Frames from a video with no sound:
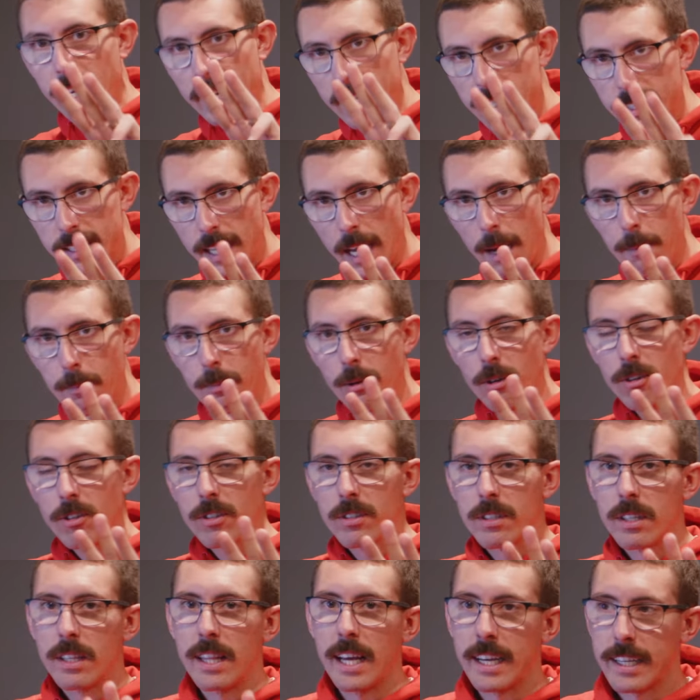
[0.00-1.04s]

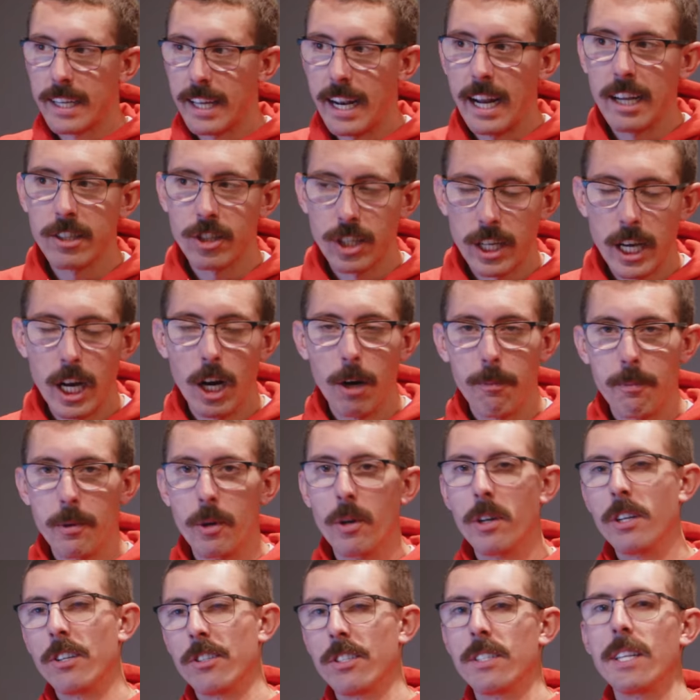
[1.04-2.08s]
examples that can actually help you
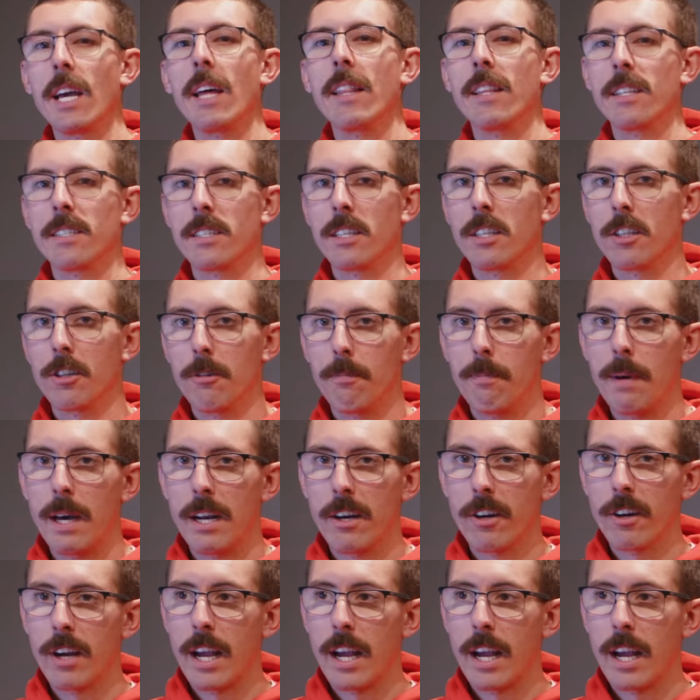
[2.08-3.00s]
understand this a little better